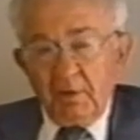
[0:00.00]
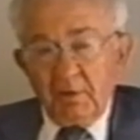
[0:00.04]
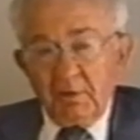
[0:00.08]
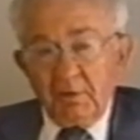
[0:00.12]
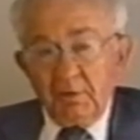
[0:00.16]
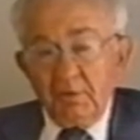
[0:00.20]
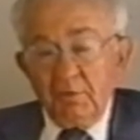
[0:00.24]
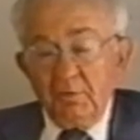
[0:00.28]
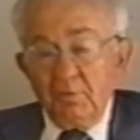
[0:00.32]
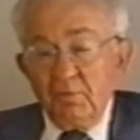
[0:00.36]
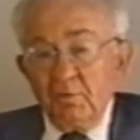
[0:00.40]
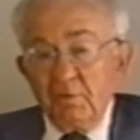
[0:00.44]

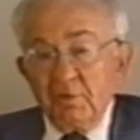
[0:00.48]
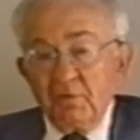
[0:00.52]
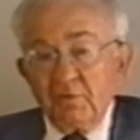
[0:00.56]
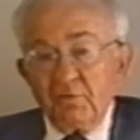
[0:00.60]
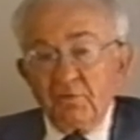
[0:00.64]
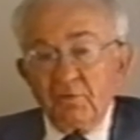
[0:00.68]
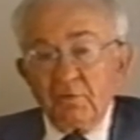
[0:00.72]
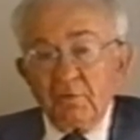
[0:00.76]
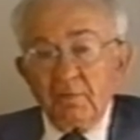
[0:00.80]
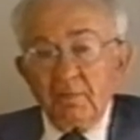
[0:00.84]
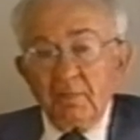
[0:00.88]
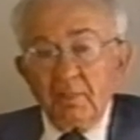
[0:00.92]
Lou
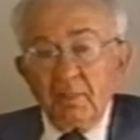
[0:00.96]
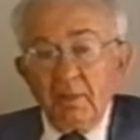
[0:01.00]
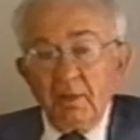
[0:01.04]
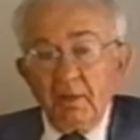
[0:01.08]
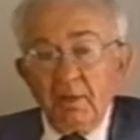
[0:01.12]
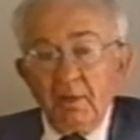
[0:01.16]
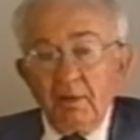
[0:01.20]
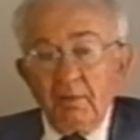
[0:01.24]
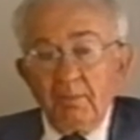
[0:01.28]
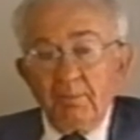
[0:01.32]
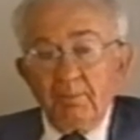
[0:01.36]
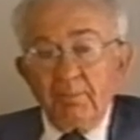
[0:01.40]
was
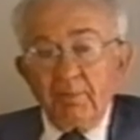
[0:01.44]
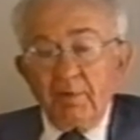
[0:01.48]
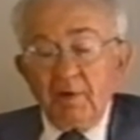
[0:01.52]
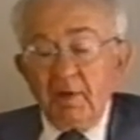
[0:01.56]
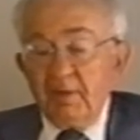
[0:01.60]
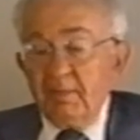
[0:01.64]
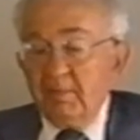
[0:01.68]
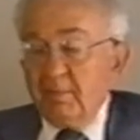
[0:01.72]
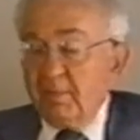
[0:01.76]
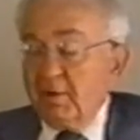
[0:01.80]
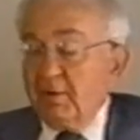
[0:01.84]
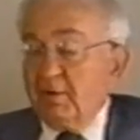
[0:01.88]

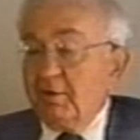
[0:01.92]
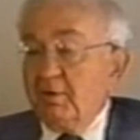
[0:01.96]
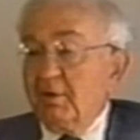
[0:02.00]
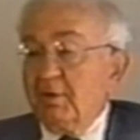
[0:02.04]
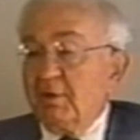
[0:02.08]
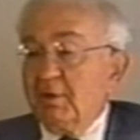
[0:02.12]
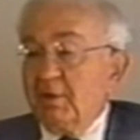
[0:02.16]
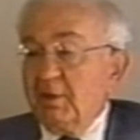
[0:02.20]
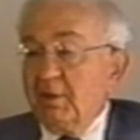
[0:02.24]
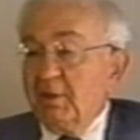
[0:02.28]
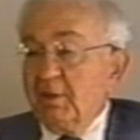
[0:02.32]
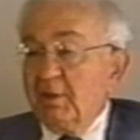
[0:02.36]

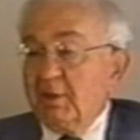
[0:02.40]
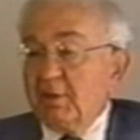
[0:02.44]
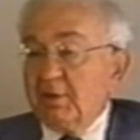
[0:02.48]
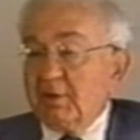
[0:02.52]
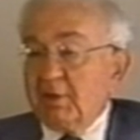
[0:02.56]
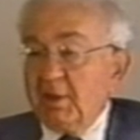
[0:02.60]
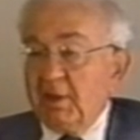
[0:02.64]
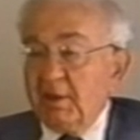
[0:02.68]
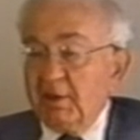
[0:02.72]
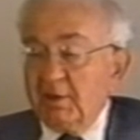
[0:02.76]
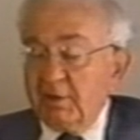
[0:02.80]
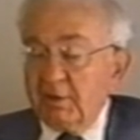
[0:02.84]
primarily an
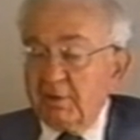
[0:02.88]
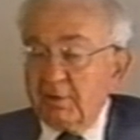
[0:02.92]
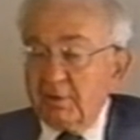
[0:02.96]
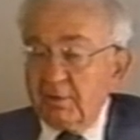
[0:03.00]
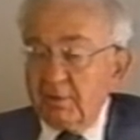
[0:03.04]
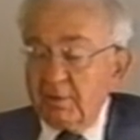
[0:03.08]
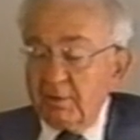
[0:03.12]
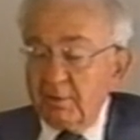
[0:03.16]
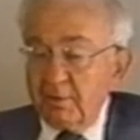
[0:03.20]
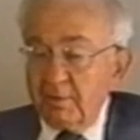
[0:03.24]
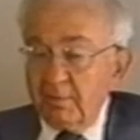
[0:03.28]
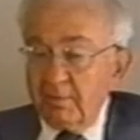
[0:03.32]

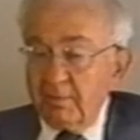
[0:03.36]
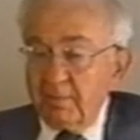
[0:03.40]
editor